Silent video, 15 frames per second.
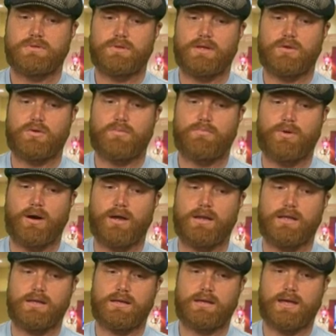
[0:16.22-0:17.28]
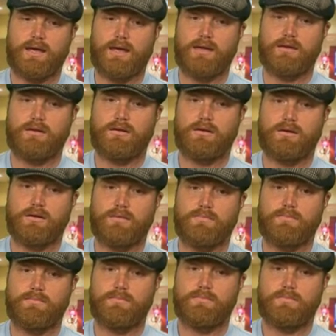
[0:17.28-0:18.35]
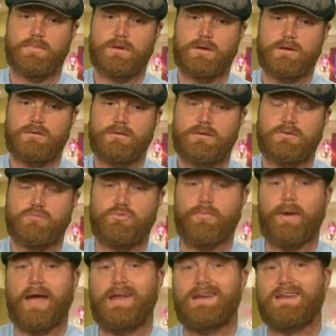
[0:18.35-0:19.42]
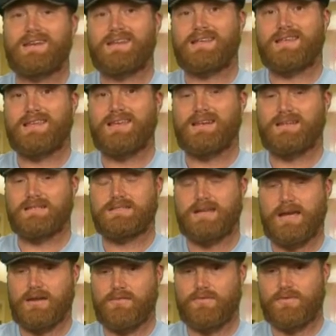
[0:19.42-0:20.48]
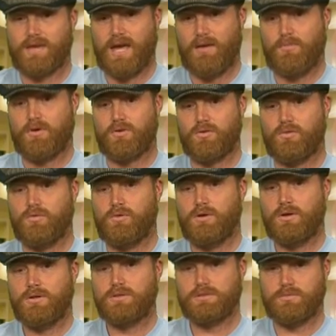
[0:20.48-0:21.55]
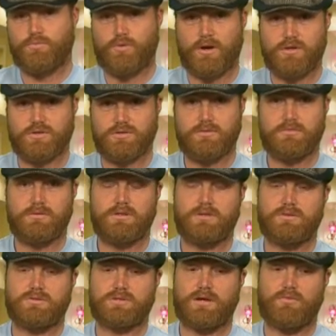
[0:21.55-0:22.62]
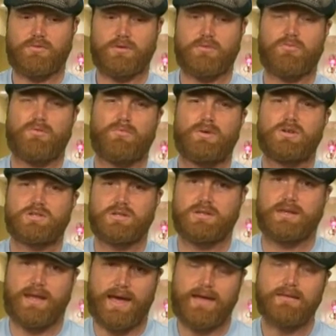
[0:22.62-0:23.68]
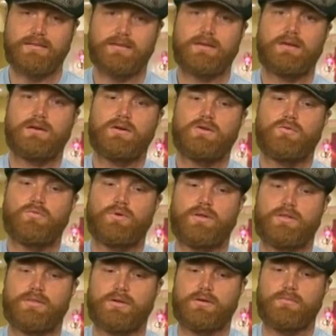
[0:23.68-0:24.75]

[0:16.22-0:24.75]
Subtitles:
her body can remain in a state of chemical suppression. There's not really a remission yet with